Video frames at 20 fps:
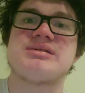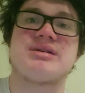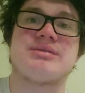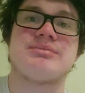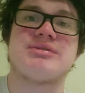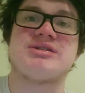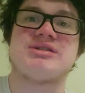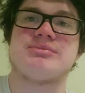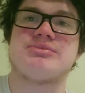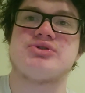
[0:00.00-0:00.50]
It's going
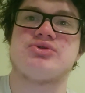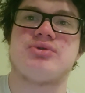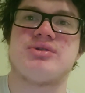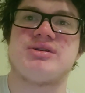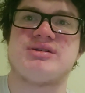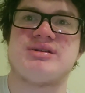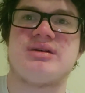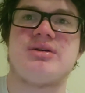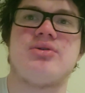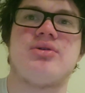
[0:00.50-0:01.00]
to be some sort
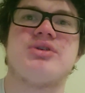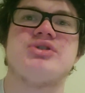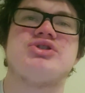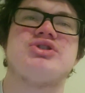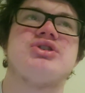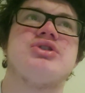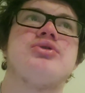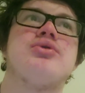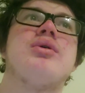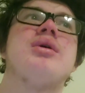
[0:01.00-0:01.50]
of single
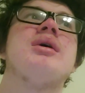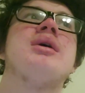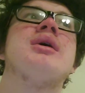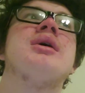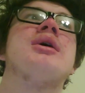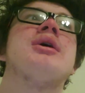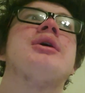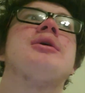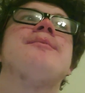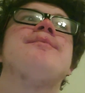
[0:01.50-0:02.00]
issue,
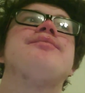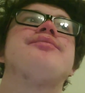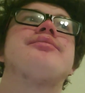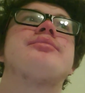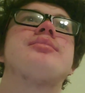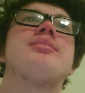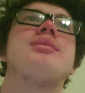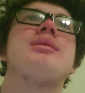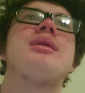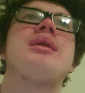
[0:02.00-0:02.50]

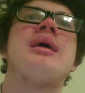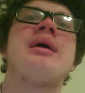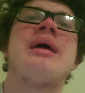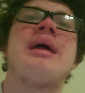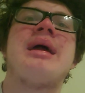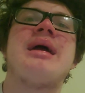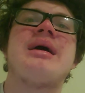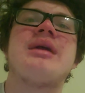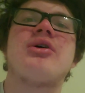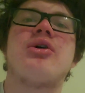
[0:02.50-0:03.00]

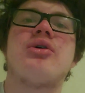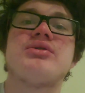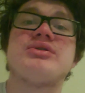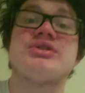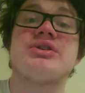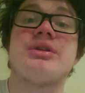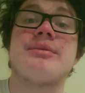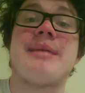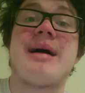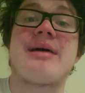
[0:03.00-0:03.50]
and
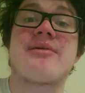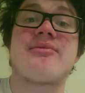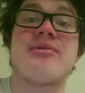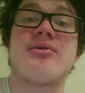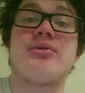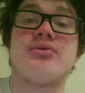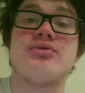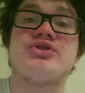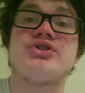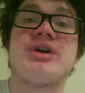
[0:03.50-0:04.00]
also the
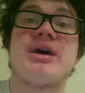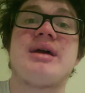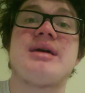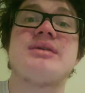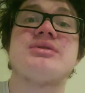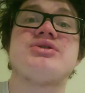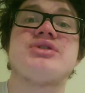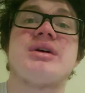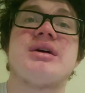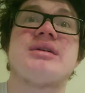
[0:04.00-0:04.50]
background will
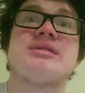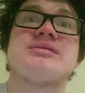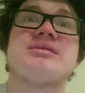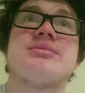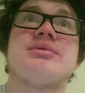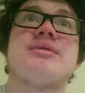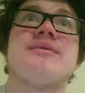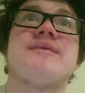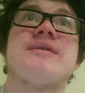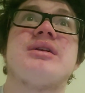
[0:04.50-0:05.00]
change, and
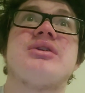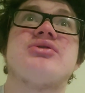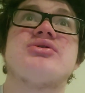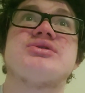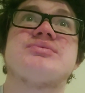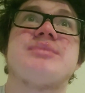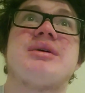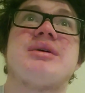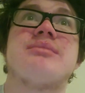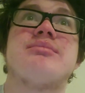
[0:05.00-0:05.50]
some of the
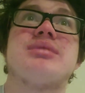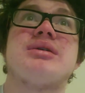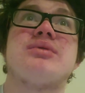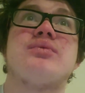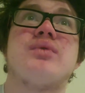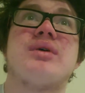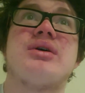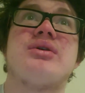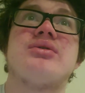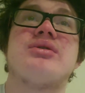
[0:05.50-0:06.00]
videos may be
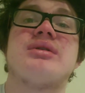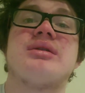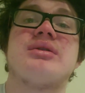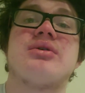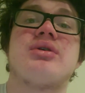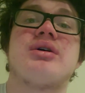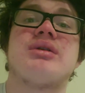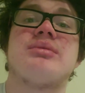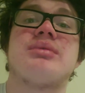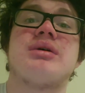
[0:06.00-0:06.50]
weird, and there
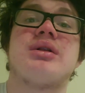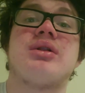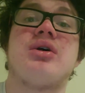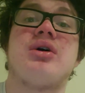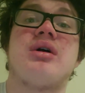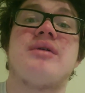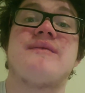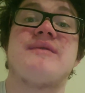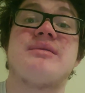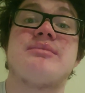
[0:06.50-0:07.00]
are going to be a
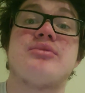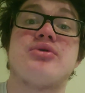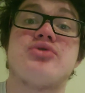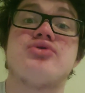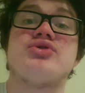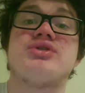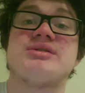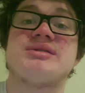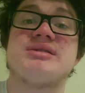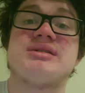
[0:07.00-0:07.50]
lot of
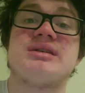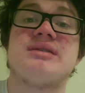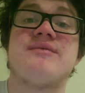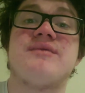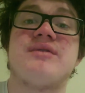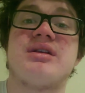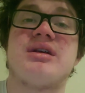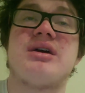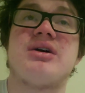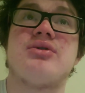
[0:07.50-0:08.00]
emergency
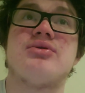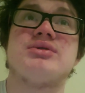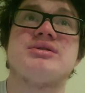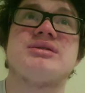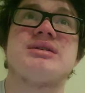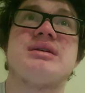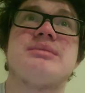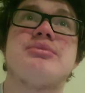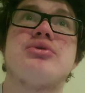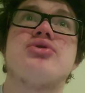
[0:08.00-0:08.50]

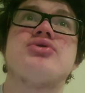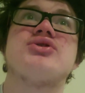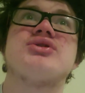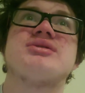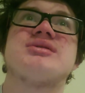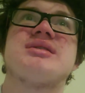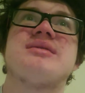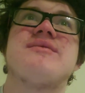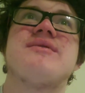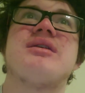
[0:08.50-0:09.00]
videos.
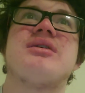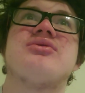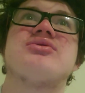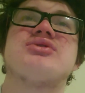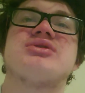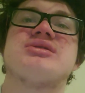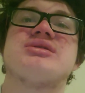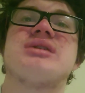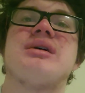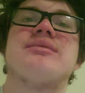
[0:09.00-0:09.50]
Emergency
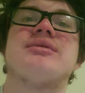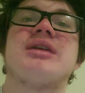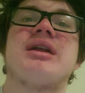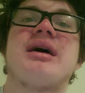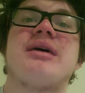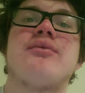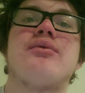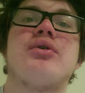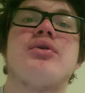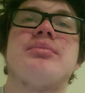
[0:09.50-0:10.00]
videos are stuff that
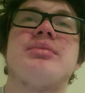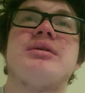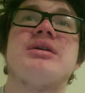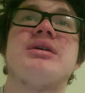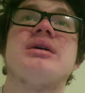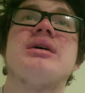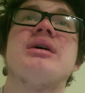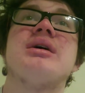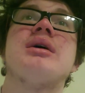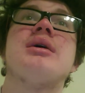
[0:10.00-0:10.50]
I will
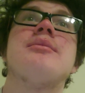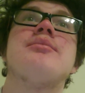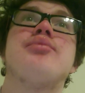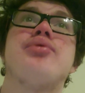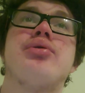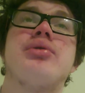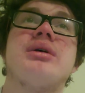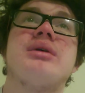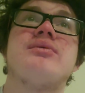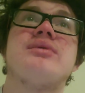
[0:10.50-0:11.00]
be
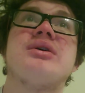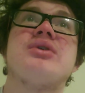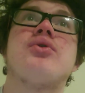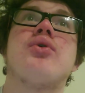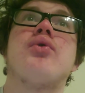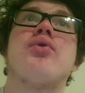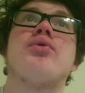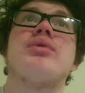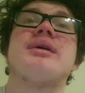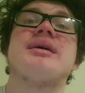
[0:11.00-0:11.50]

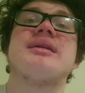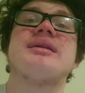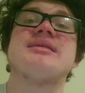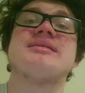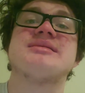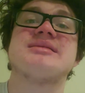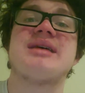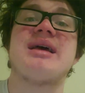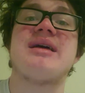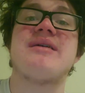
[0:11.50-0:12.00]
pre-recording to
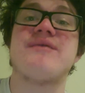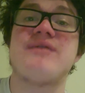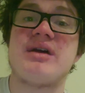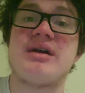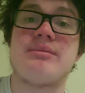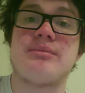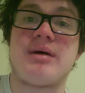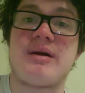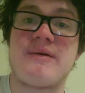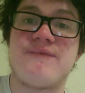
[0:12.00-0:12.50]
save
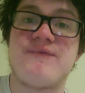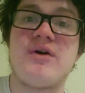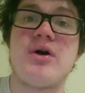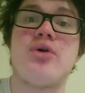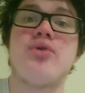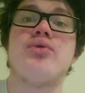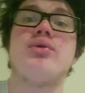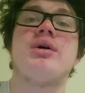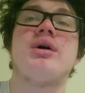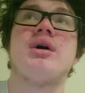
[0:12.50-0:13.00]
in my
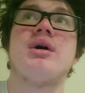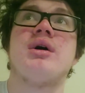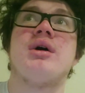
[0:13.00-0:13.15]
phone